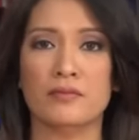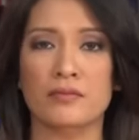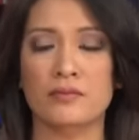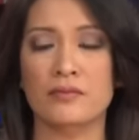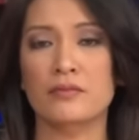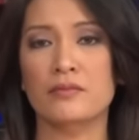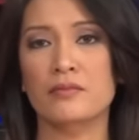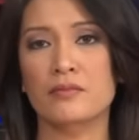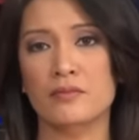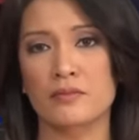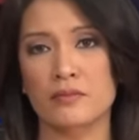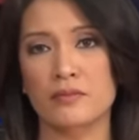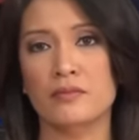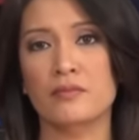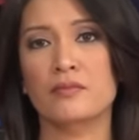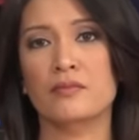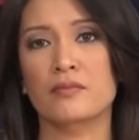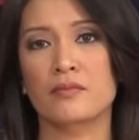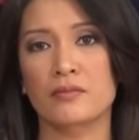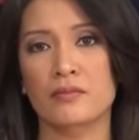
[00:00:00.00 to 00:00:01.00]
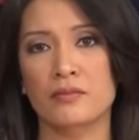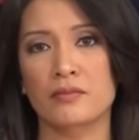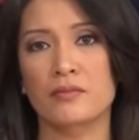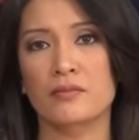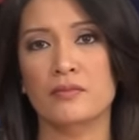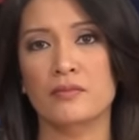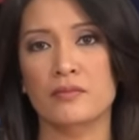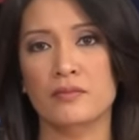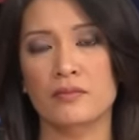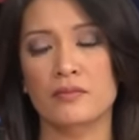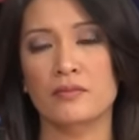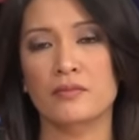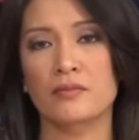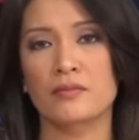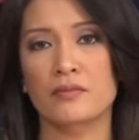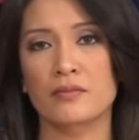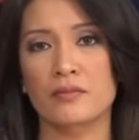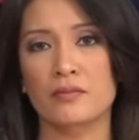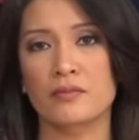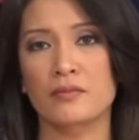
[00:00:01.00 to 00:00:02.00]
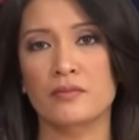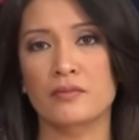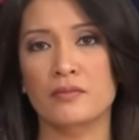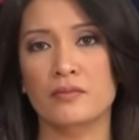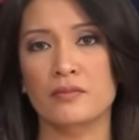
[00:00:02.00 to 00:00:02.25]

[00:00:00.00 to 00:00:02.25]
(silent)